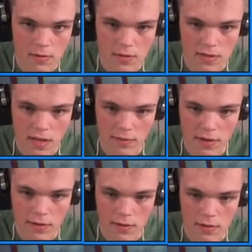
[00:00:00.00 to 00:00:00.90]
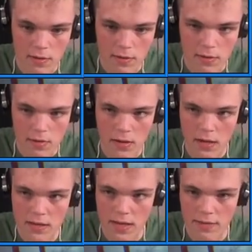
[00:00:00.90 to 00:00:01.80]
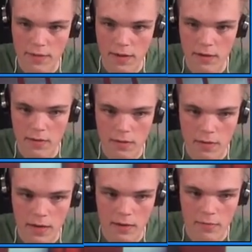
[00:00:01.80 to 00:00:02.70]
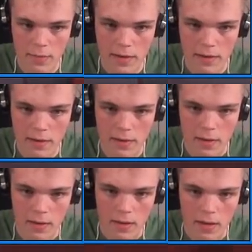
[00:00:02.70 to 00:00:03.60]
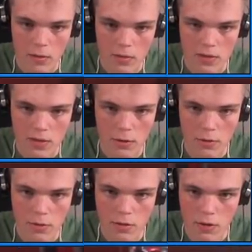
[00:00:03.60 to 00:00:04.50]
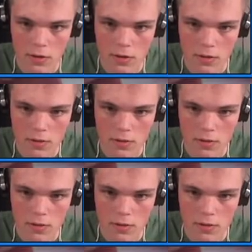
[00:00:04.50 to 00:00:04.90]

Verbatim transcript: Just leave it. Not take the flare? Okay, never mind. I want to go through the door.